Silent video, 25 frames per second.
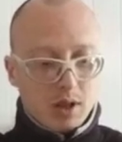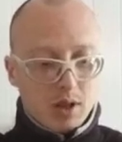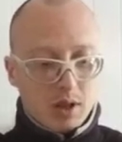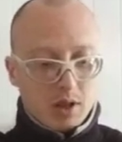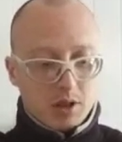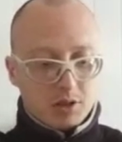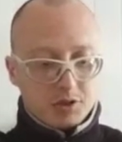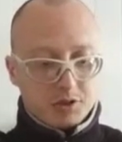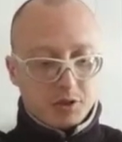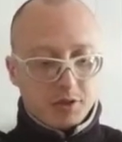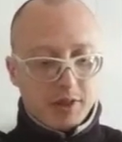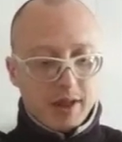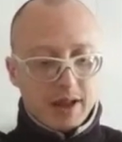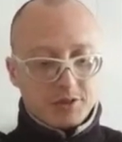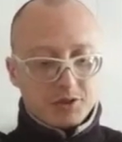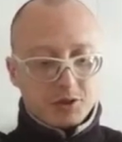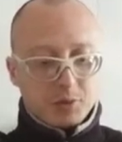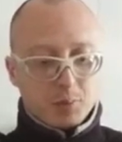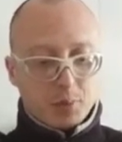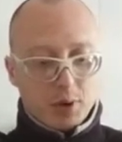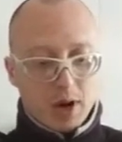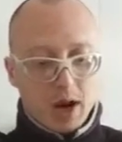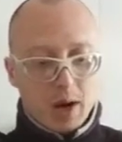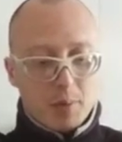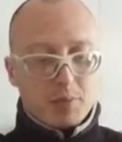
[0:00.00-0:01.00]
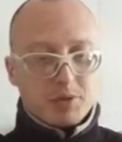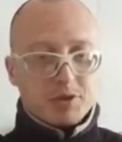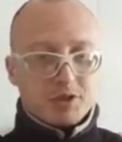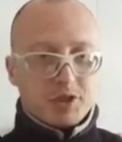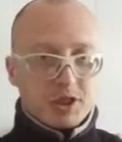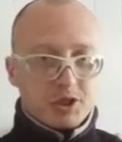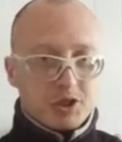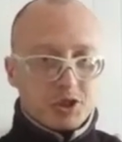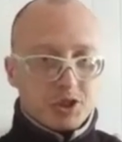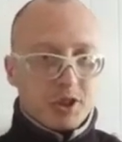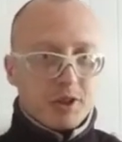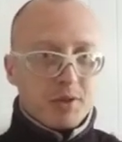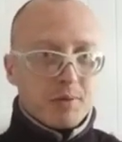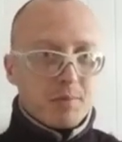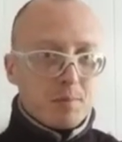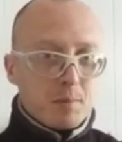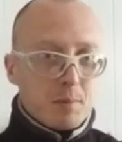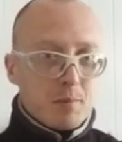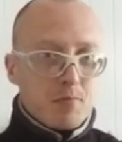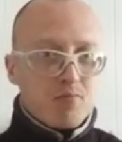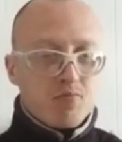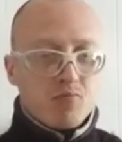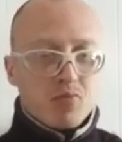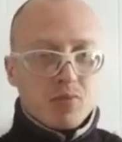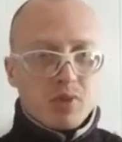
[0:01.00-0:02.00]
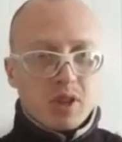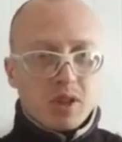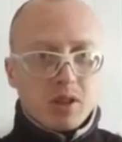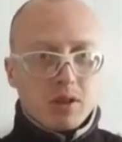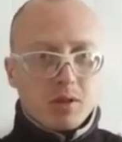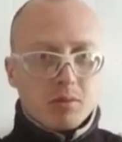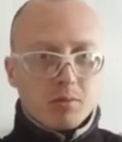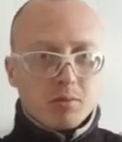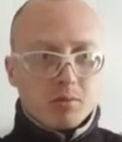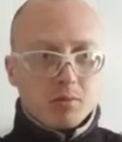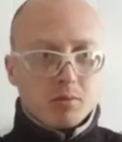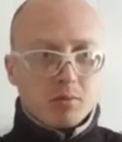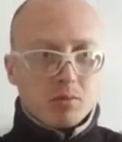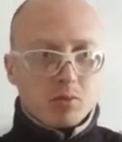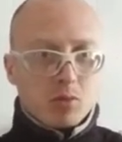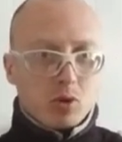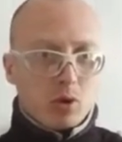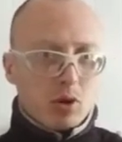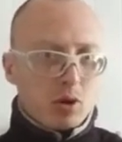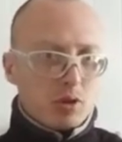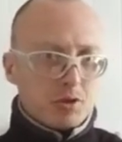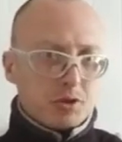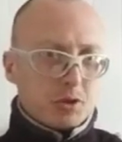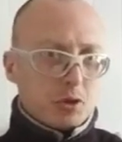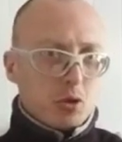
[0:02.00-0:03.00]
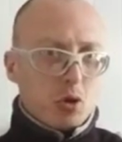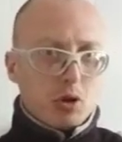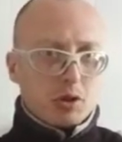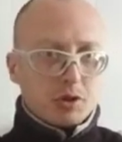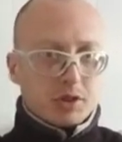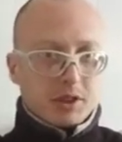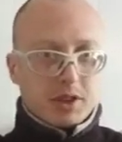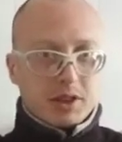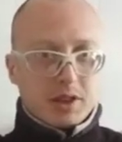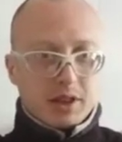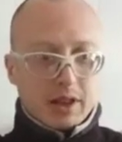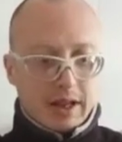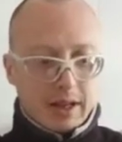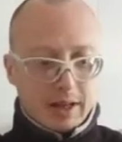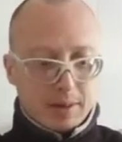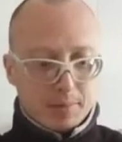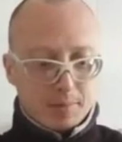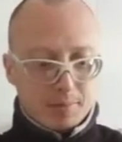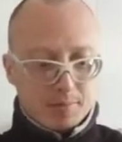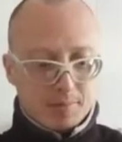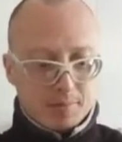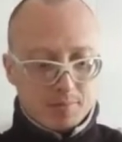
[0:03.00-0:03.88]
So that's a proposition, also called a claim.